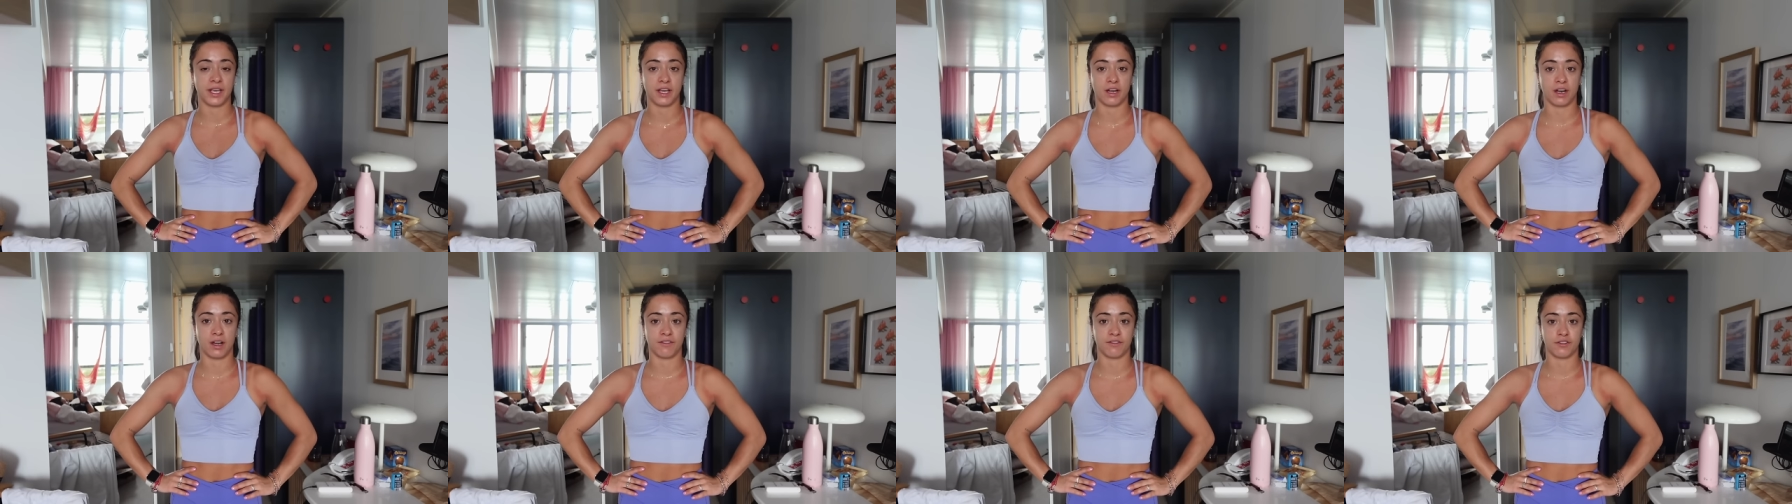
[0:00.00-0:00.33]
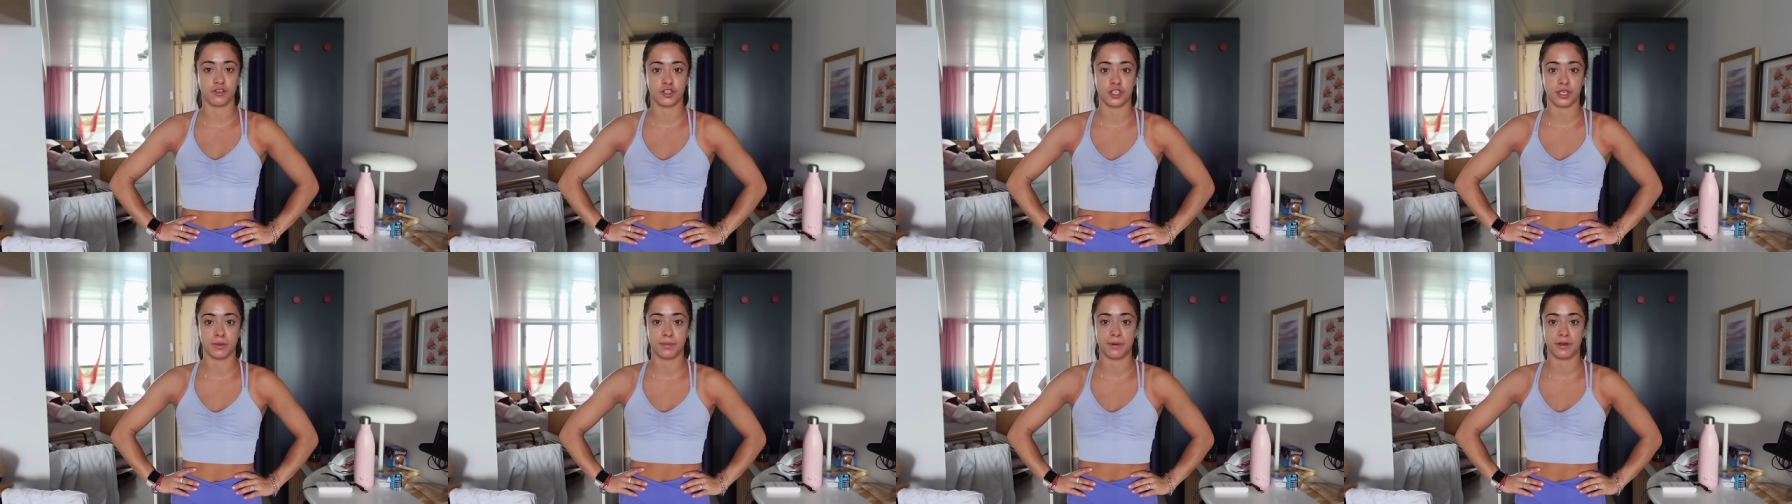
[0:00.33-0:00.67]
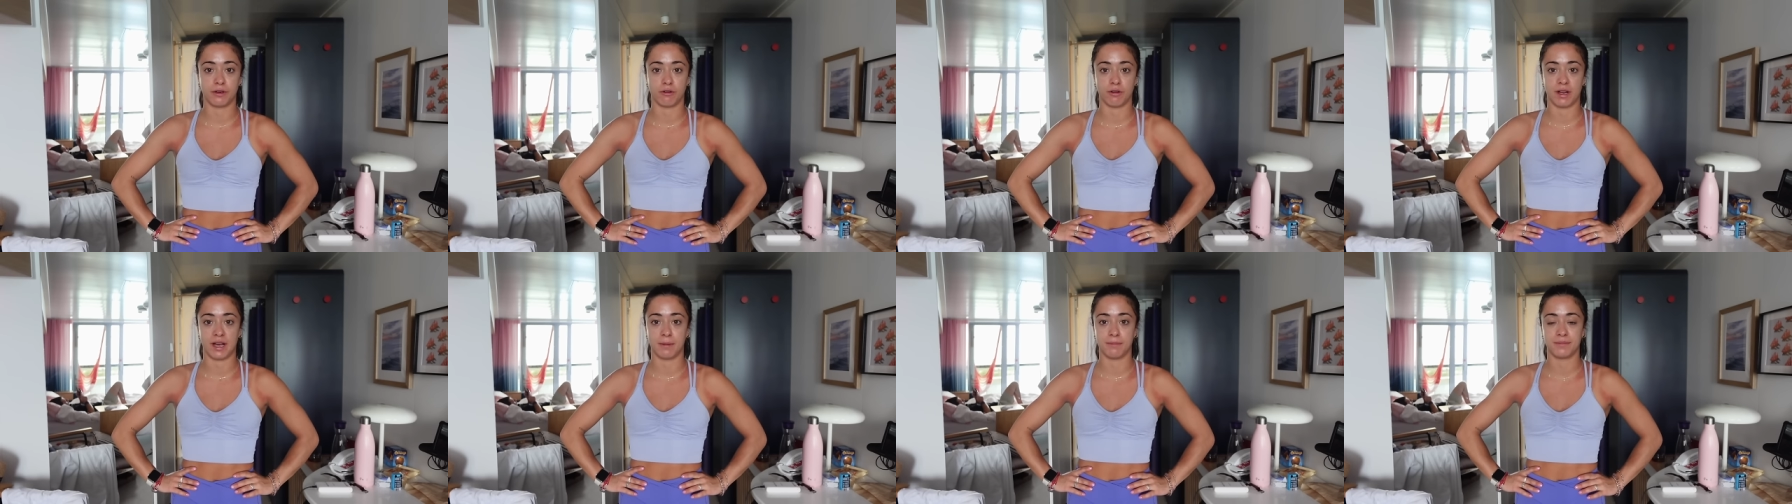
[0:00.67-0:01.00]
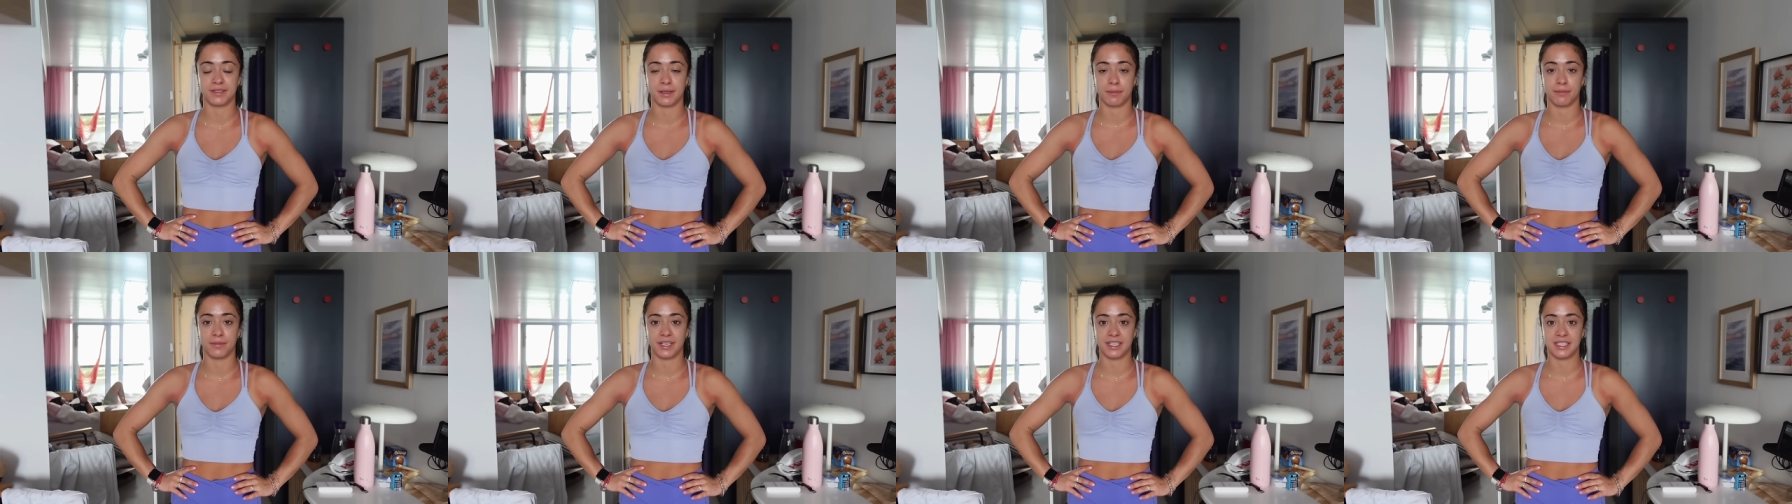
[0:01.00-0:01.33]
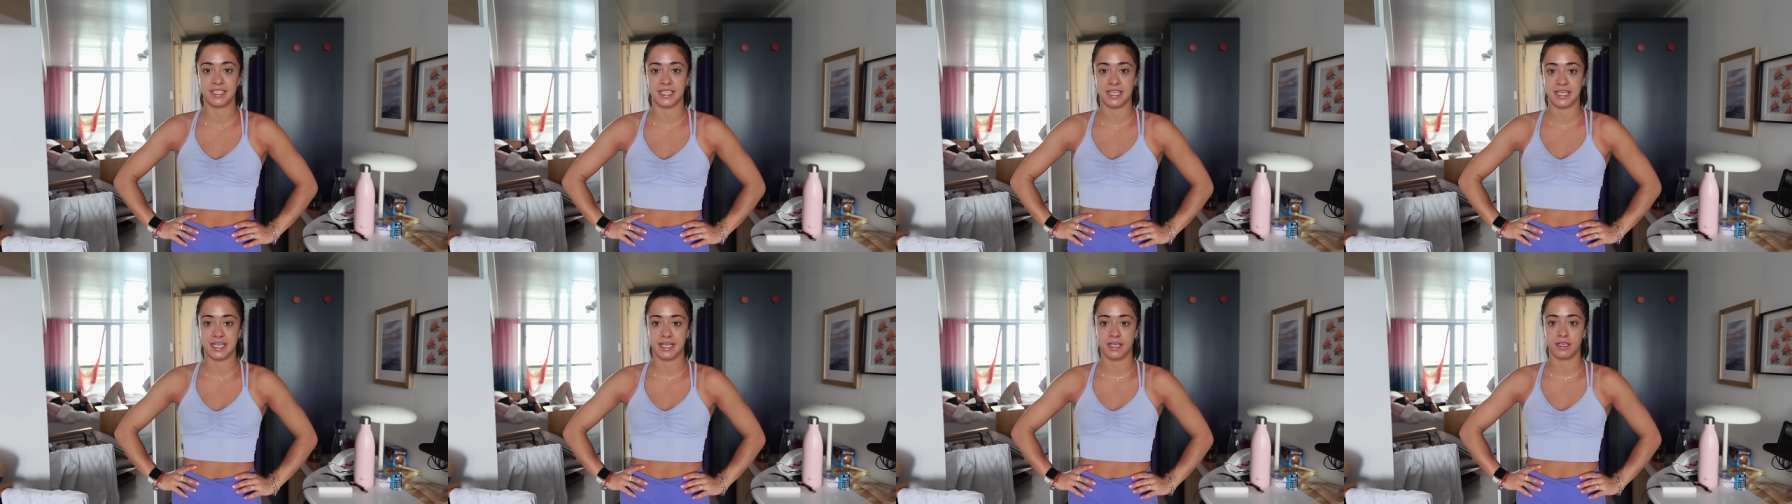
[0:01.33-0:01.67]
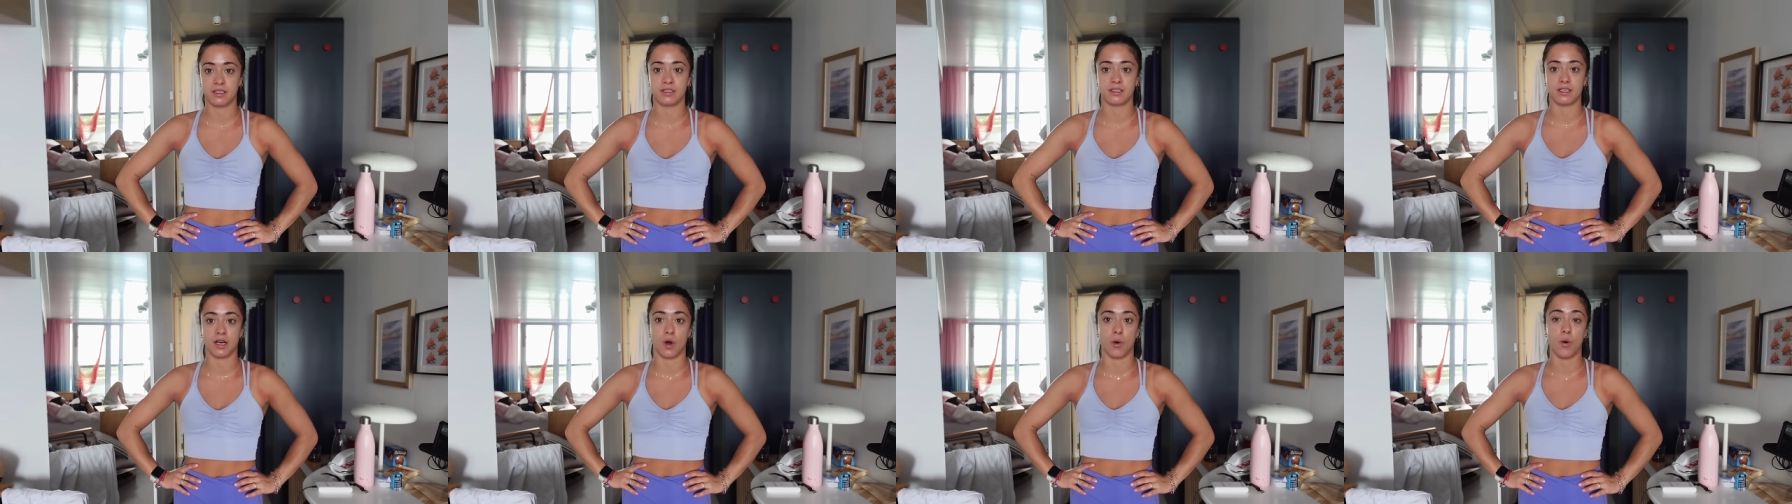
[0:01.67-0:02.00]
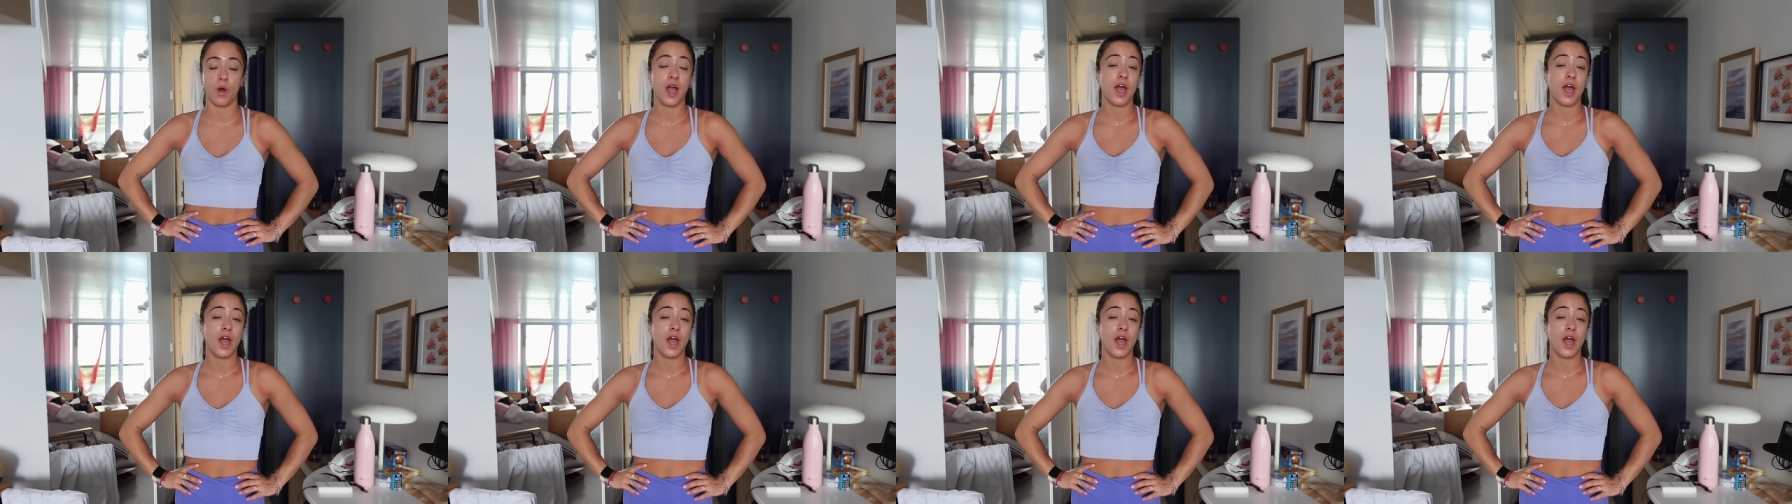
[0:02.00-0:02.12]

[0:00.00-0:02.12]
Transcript: get off the ship and grab something to eat. So